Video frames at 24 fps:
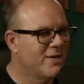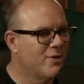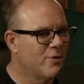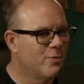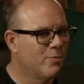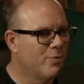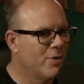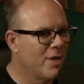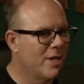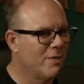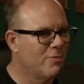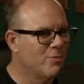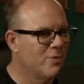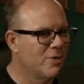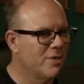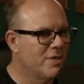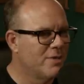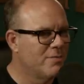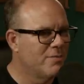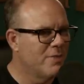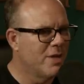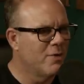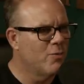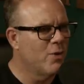no problem with
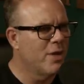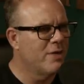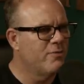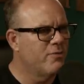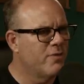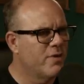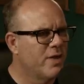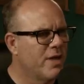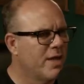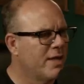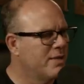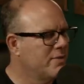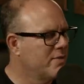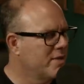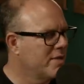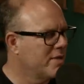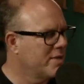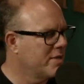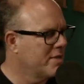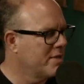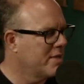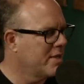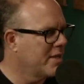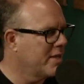it. My wife, right.
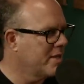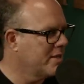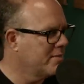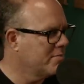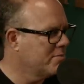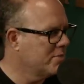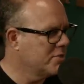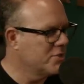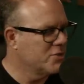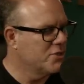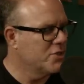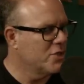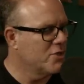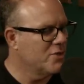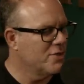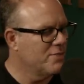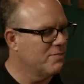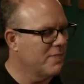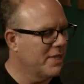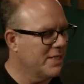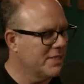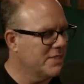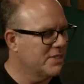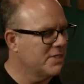I um, so Tony
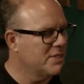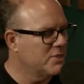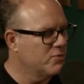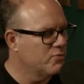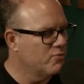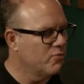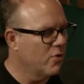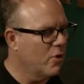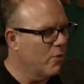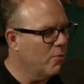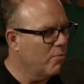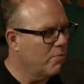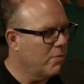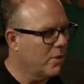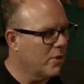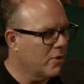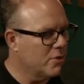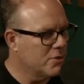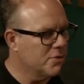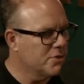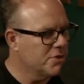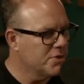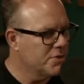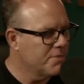makes these rope
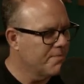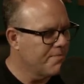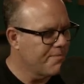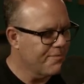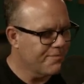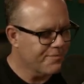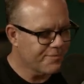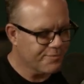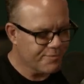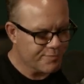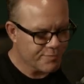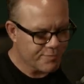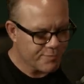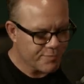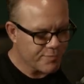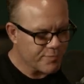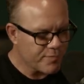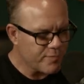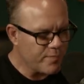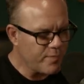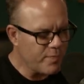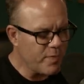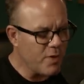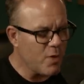bowls,
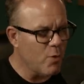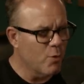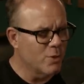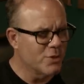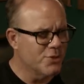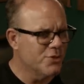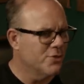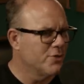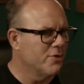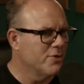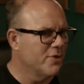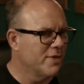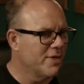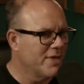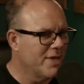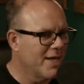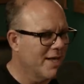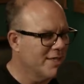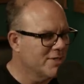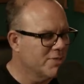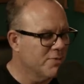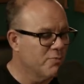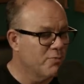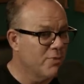which are
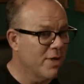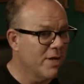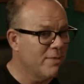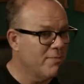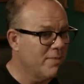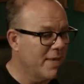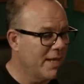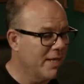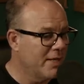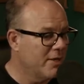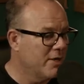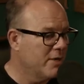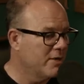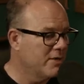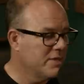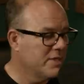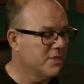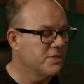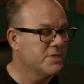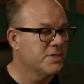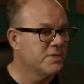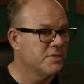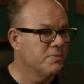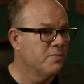as a bread baker.
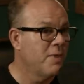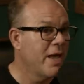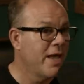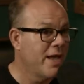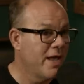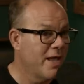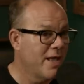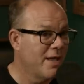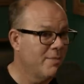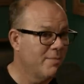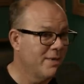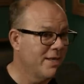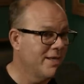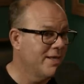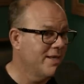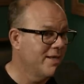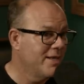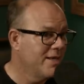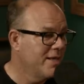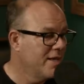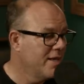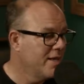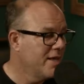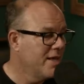This is my
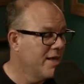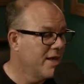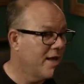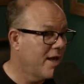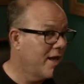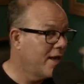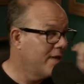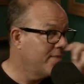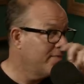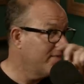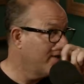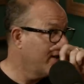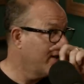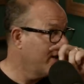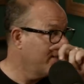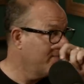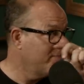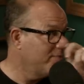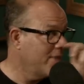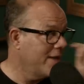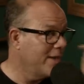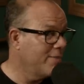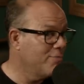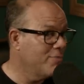hobby. I, I
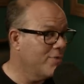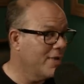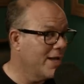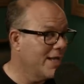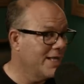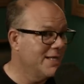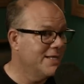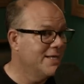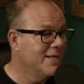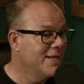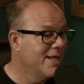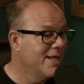bake bread